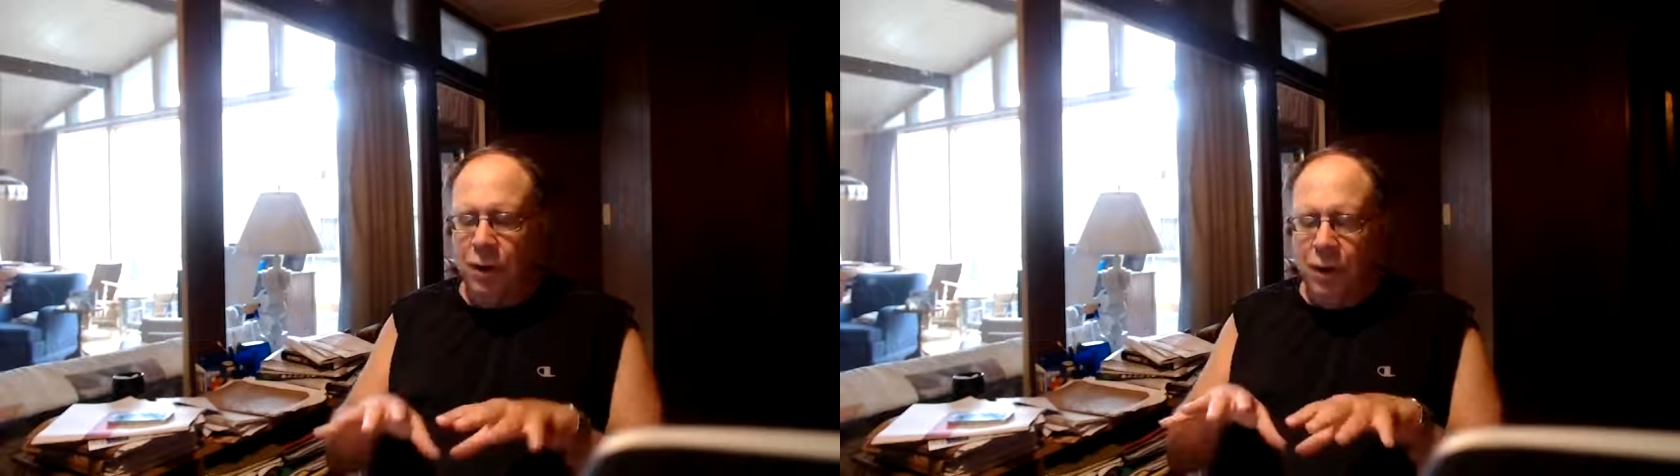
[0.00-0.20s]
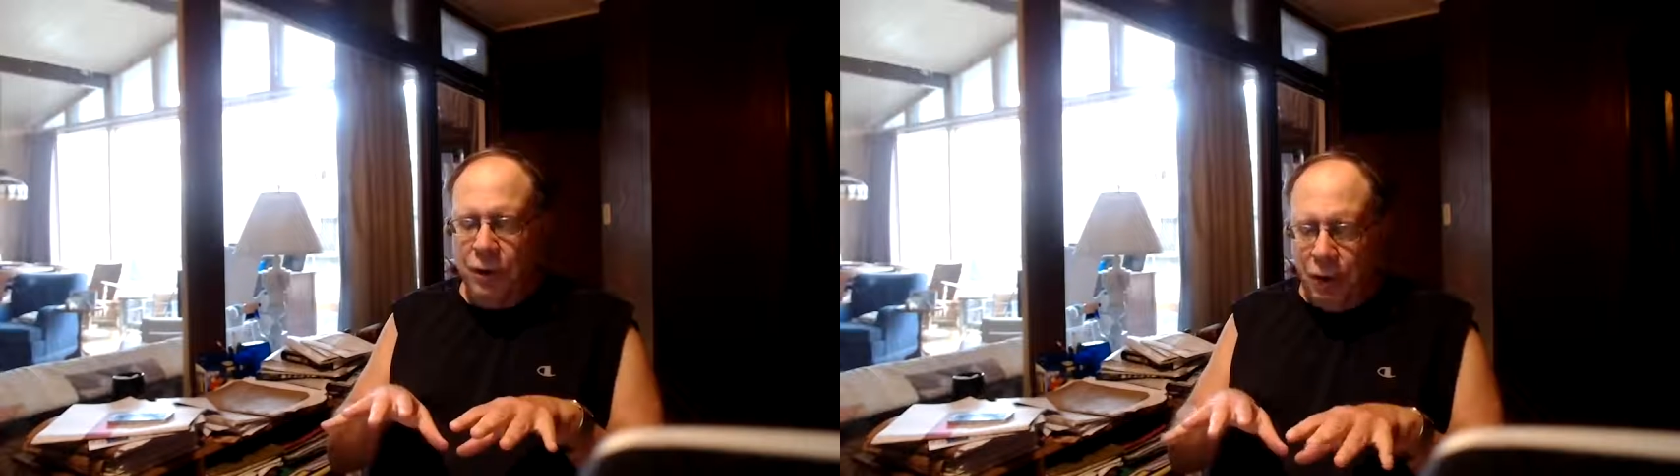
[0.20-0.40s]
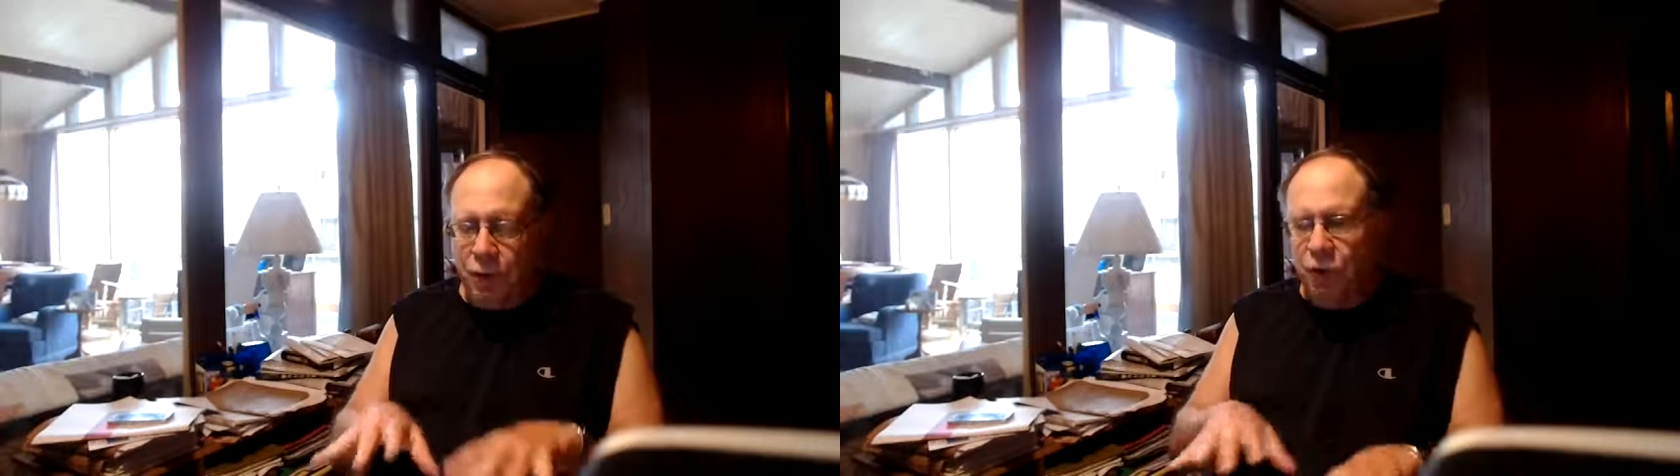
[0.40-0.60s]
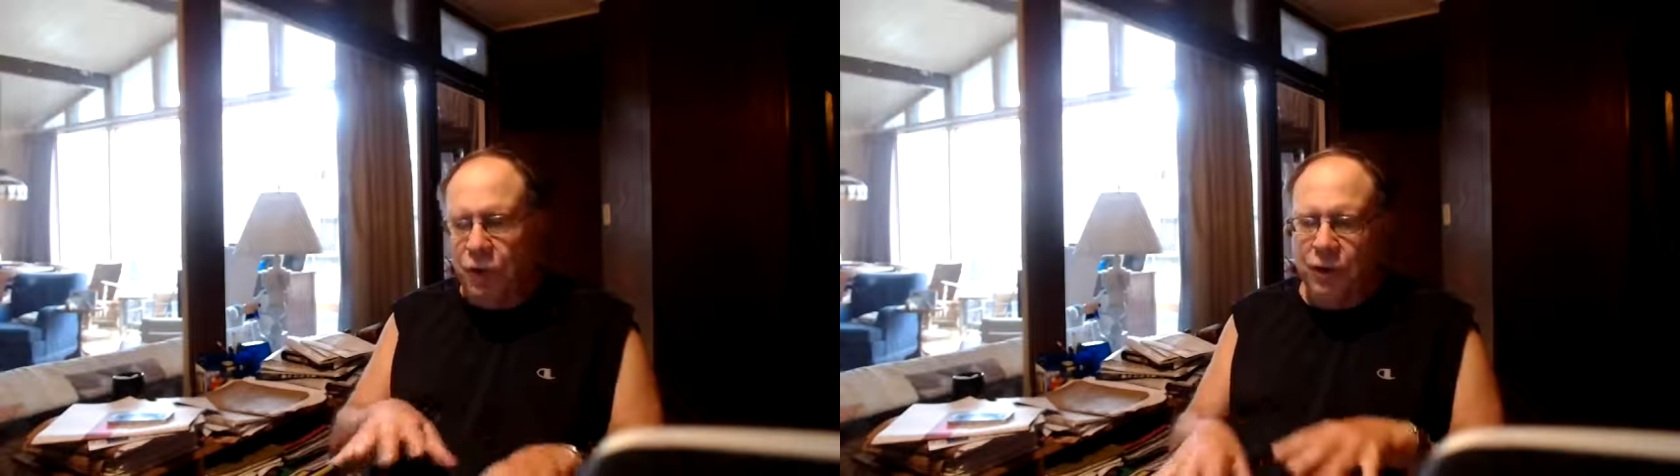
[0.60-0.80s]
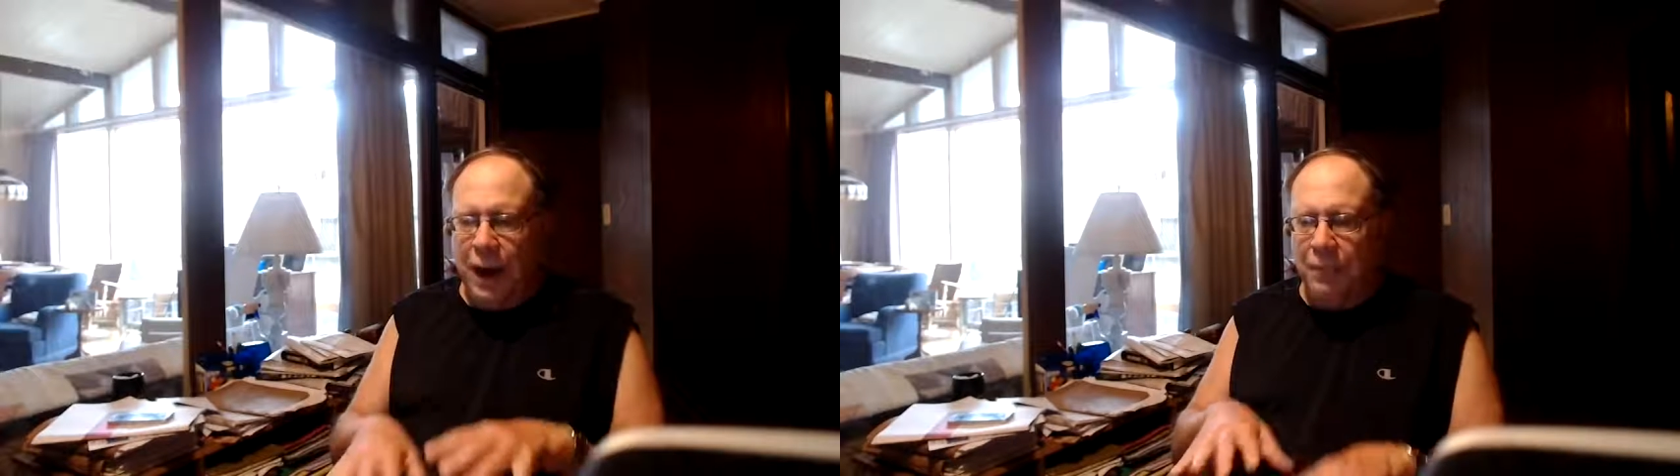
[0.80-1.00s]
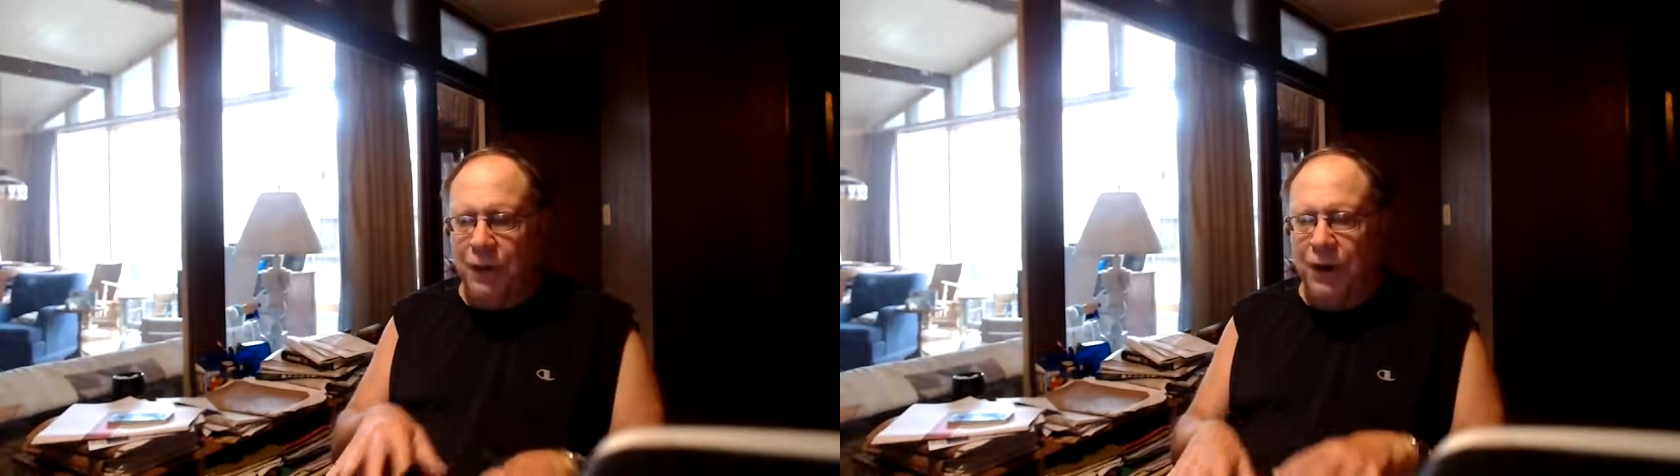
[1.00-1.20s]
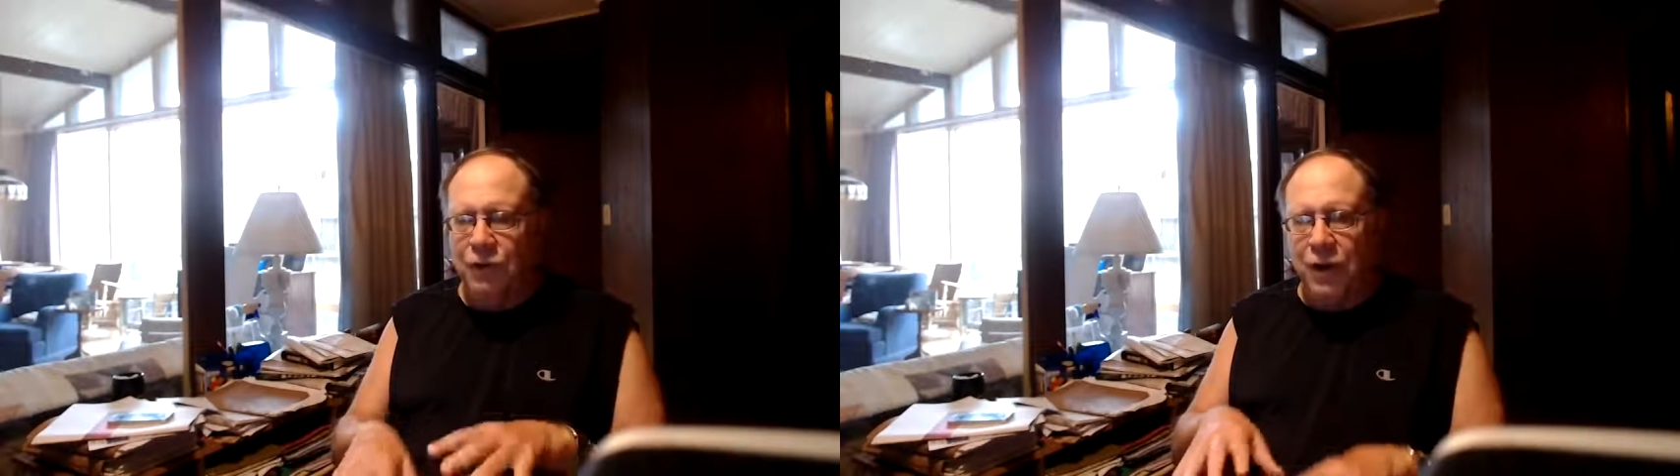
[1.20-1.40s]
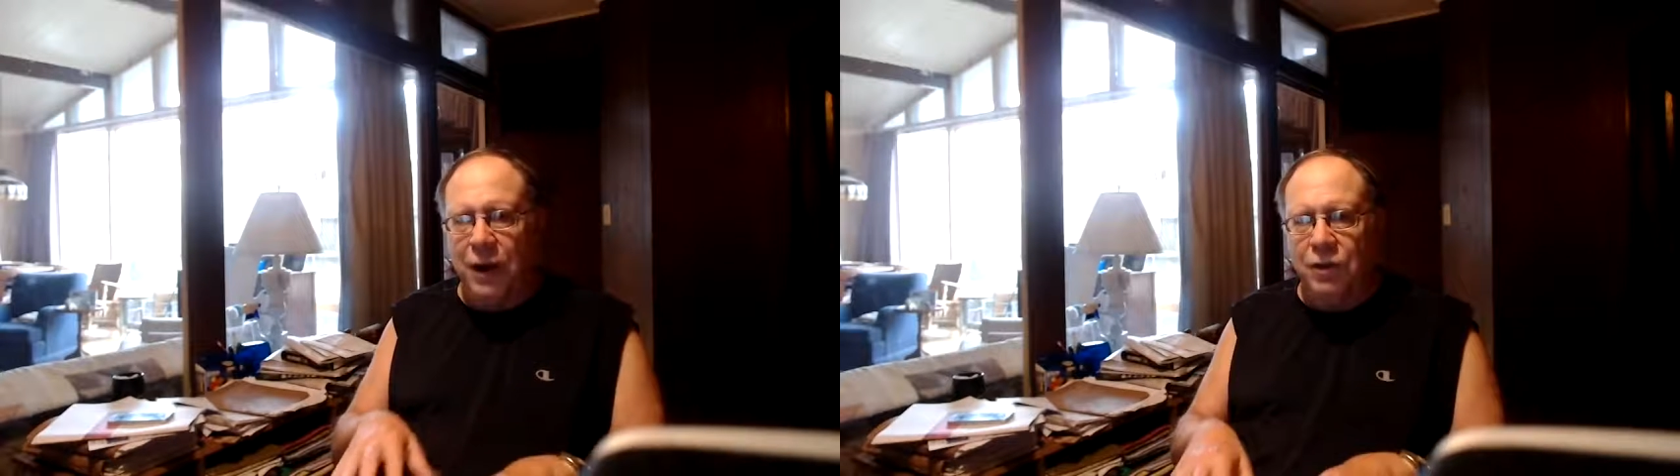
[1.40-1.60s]
those are the type of things that
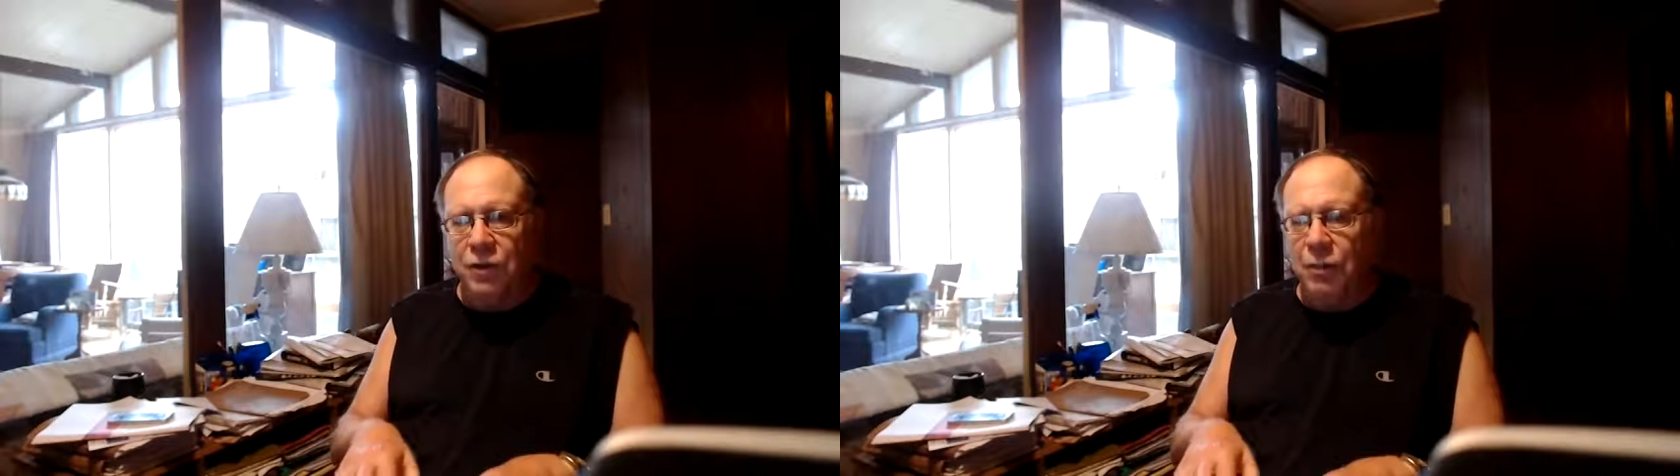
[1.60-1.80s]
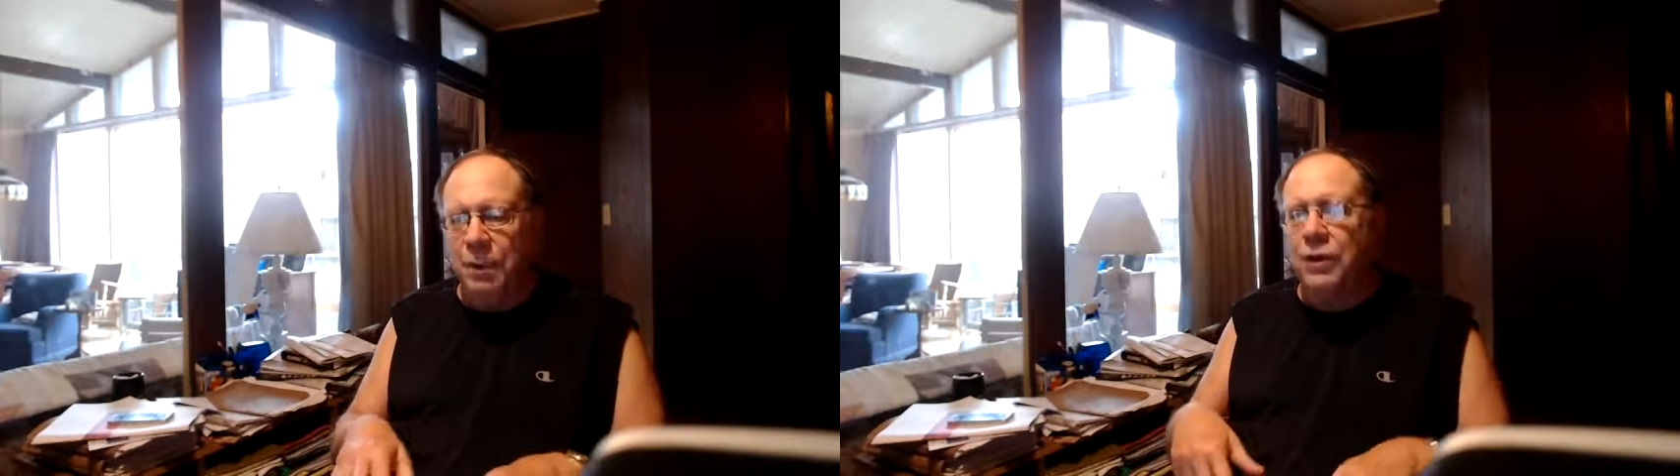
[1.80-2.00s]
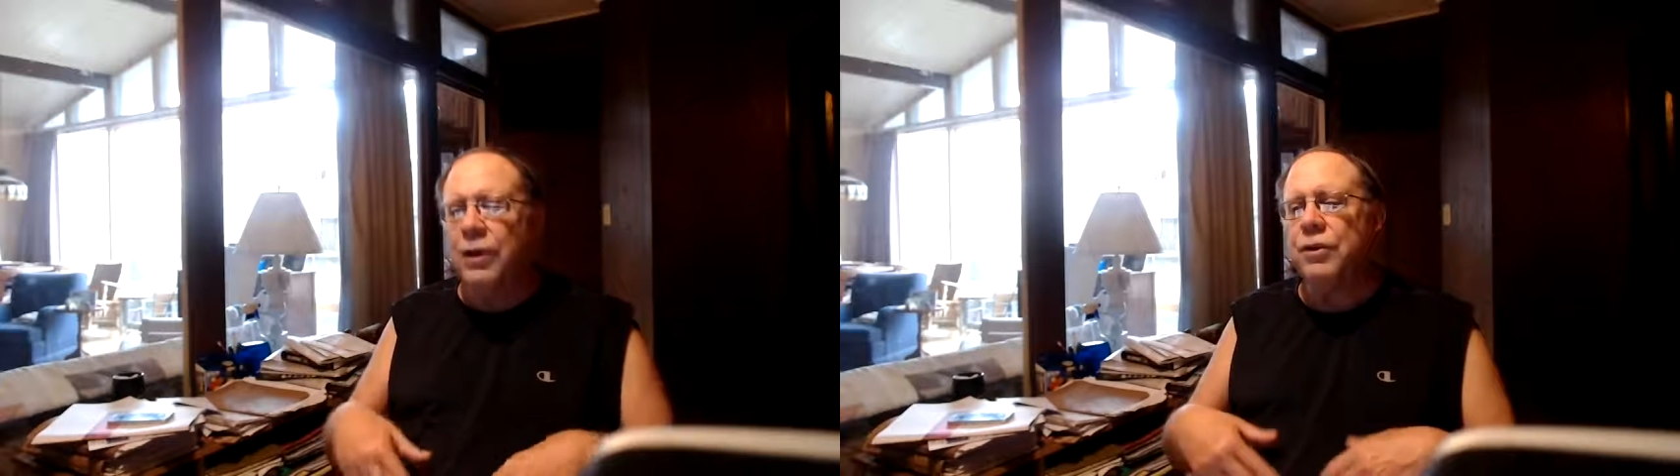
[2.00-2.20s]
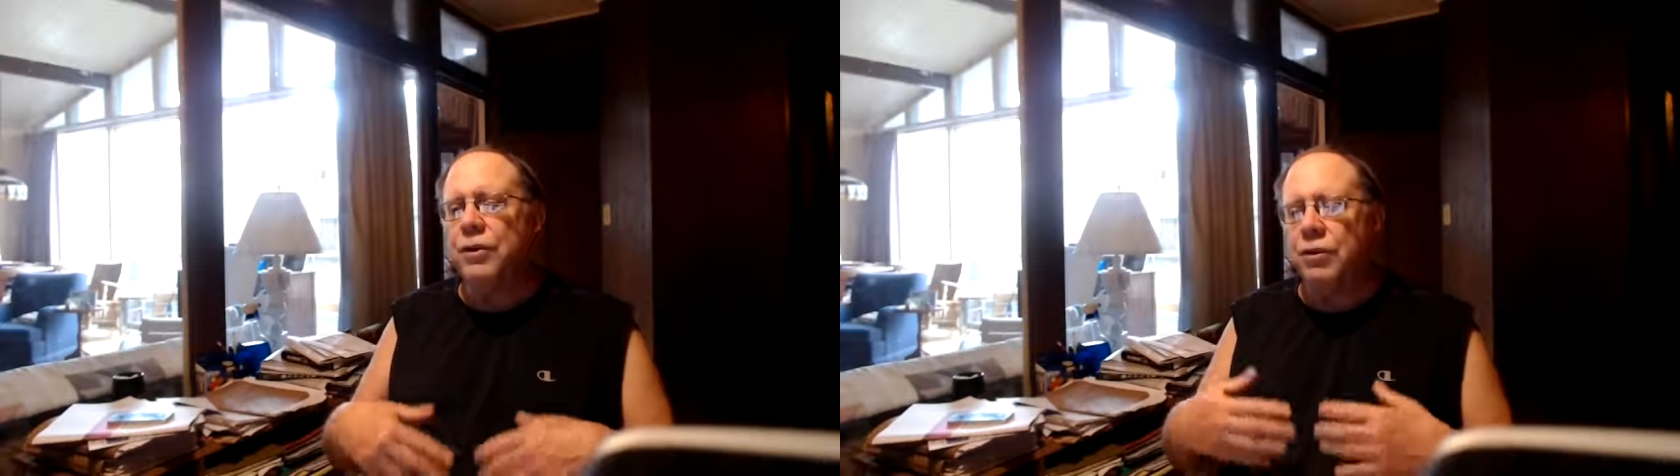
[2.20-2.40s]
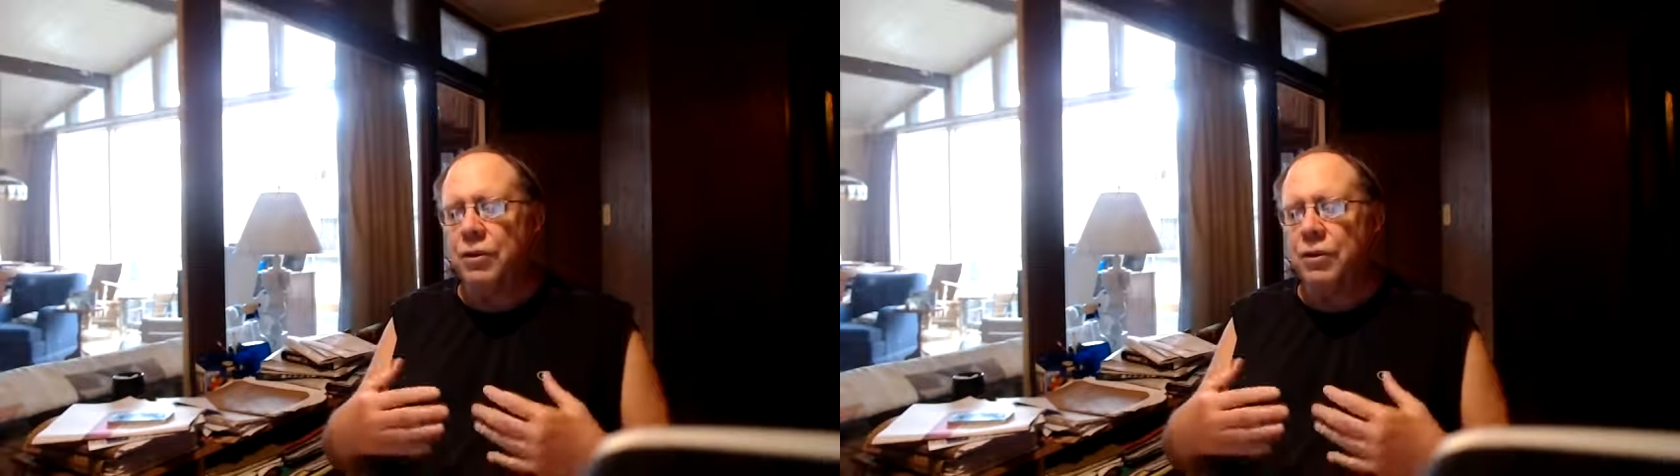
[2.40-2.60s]
I do, but they're, they're